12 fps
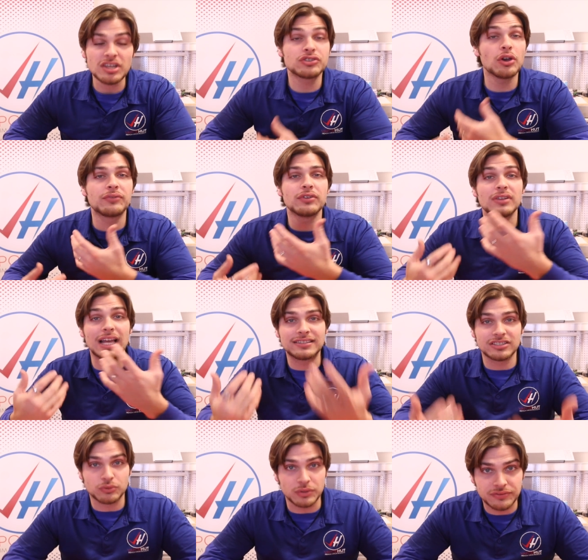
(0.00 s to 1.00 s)
So if you like
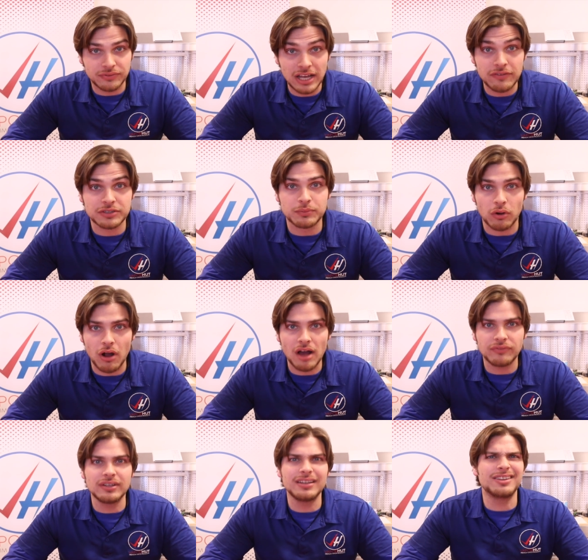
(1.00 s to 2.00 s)
to switch flavors more
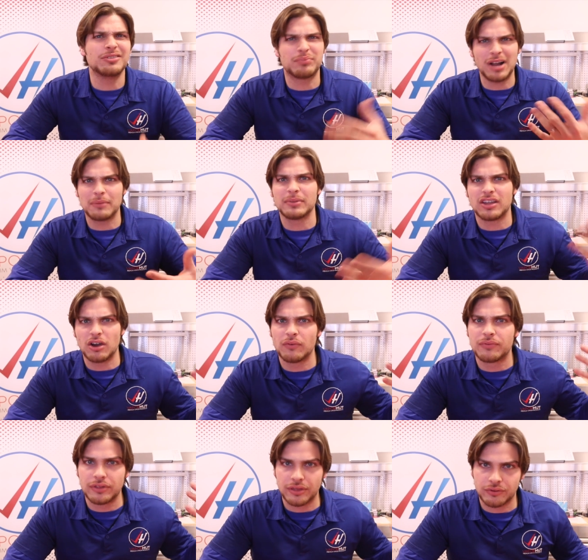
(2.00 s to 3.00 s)
often, you'd probably go
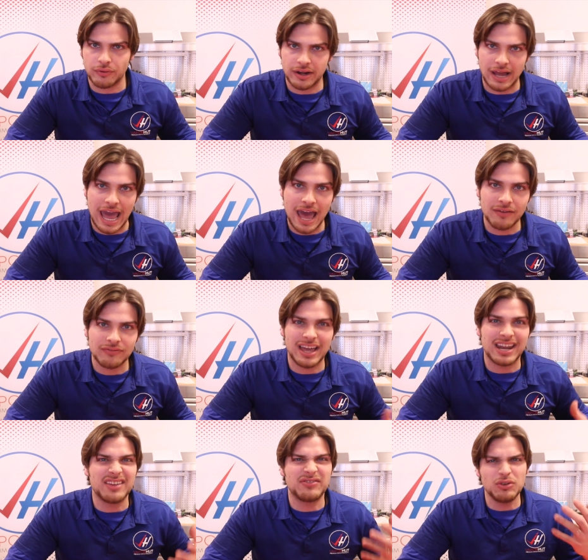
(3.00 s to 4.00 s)
for the 3.5,
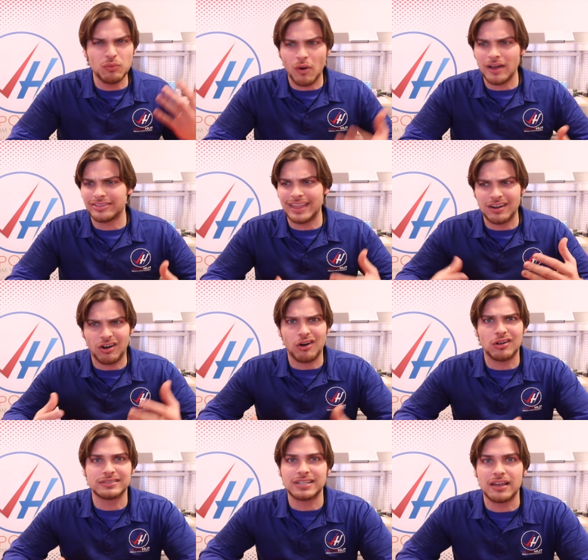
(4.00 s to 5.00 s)
and if you want that
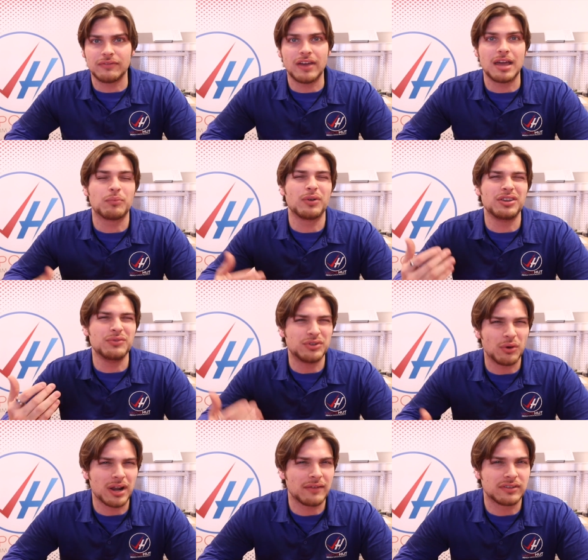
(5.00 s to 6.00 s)
all day vape when you
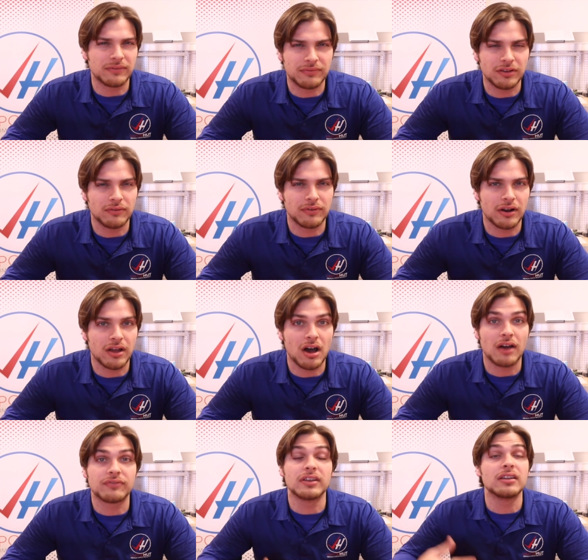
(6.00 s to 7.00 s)
don't have to fill very
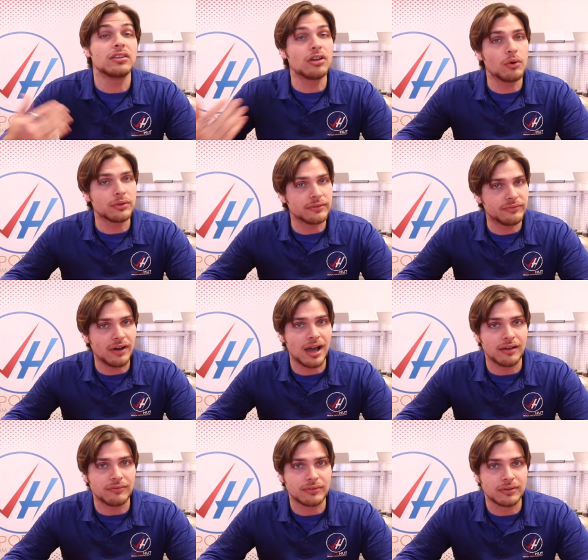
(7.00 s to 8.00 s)
often, go with the
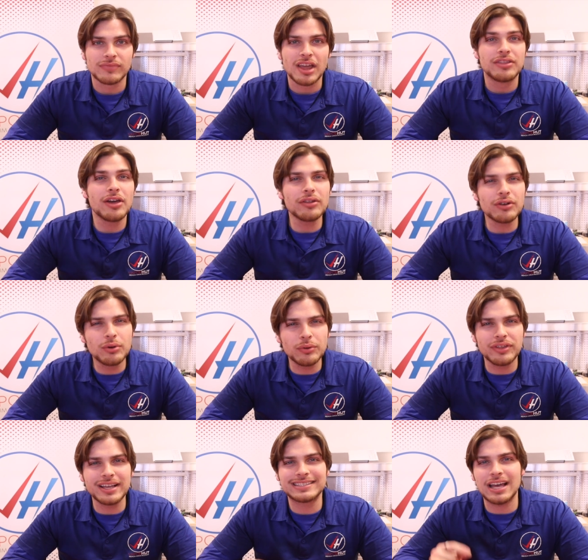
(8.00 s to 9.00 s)
5. The other cool
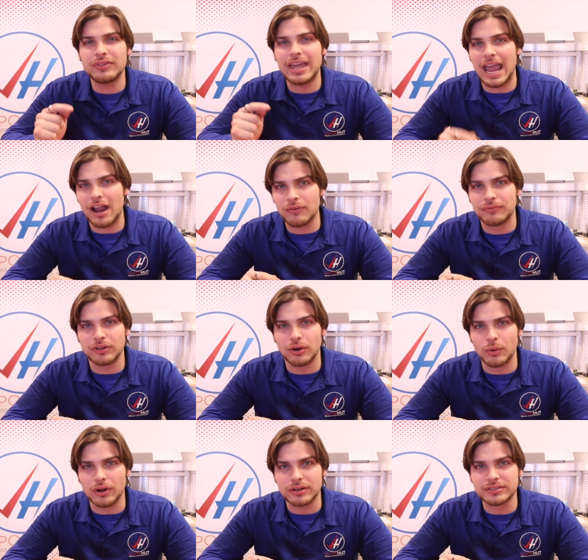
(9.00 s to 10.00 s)
thing is how the airflow
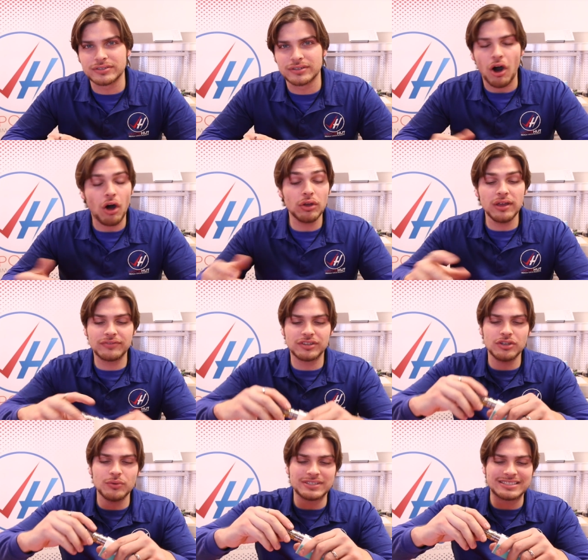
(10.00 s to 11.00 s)
works. All you have to
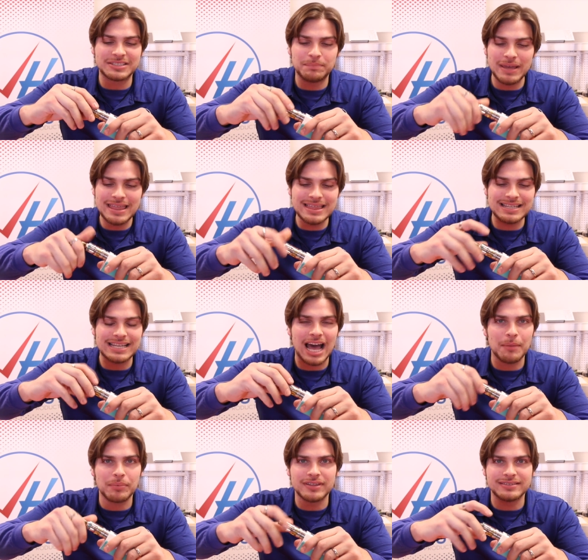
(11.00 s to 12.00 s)
do is spin the
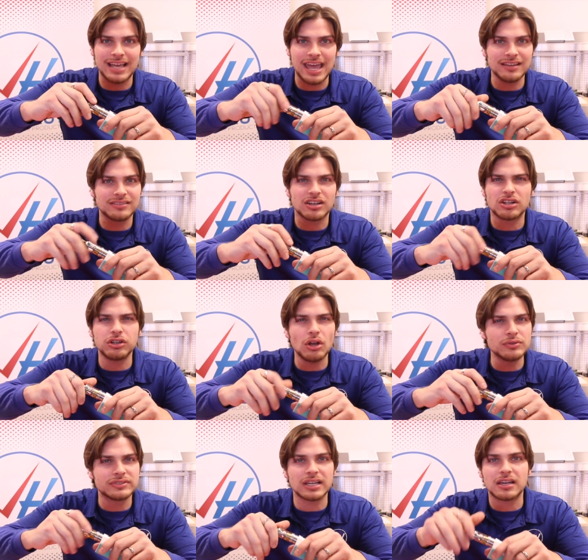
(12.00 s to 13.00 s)
top of the tank to
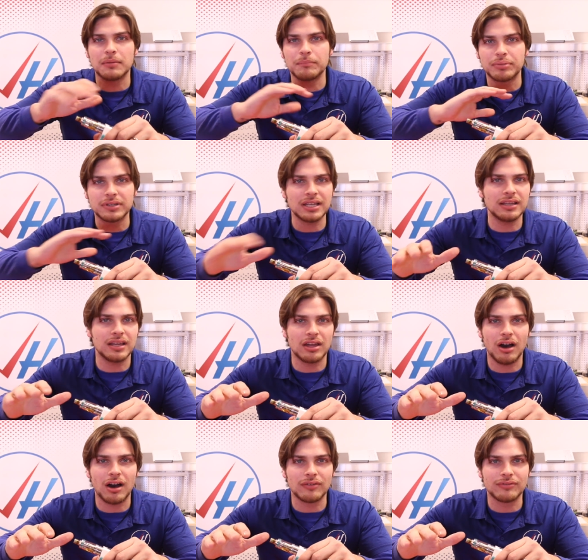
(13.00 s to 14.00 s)
close it completely
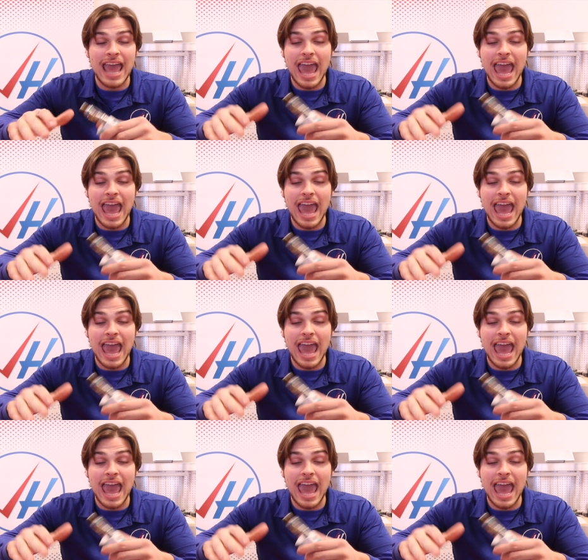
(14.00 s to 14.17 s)
off.